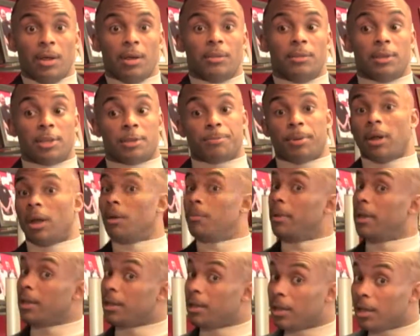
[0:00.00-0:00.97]
This parent
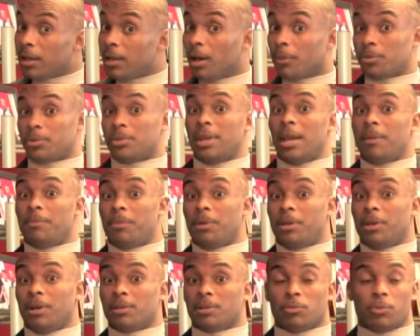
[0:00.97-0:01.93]
may get upset
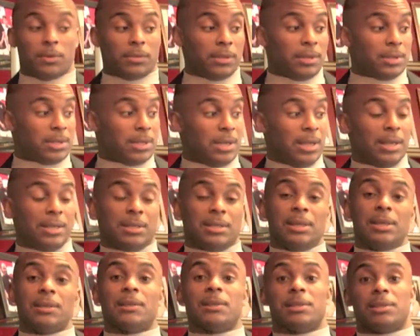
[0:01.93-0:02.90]
because of what this kid
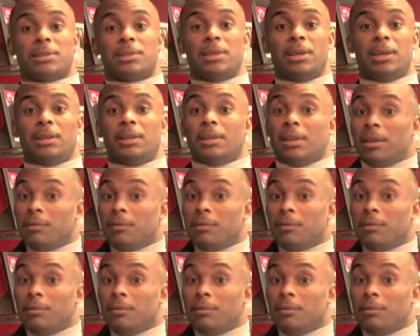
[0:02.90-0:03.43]
did to this kid,